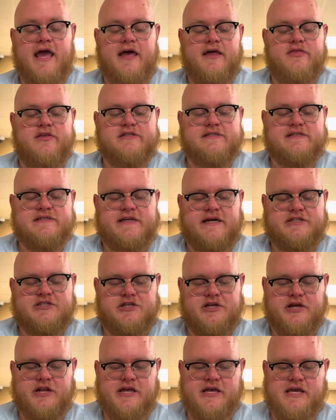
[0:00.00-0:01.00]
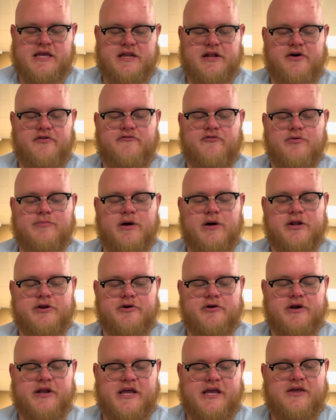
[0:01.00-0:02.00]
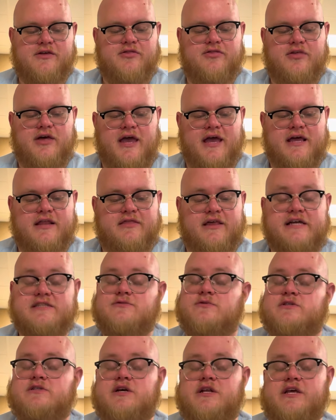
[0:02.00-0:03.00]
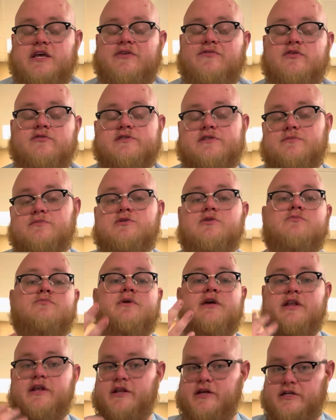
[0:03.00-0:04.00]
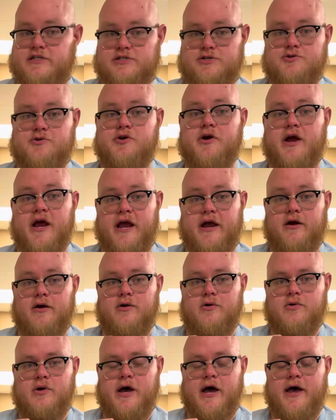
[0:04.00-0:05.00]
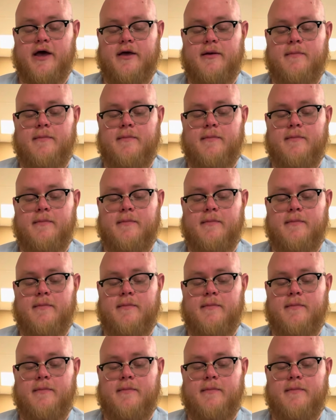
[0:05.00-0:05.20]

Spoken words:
and this is actually going to heat up from underneath, and that's what's going to give you some humidity to your air, okay?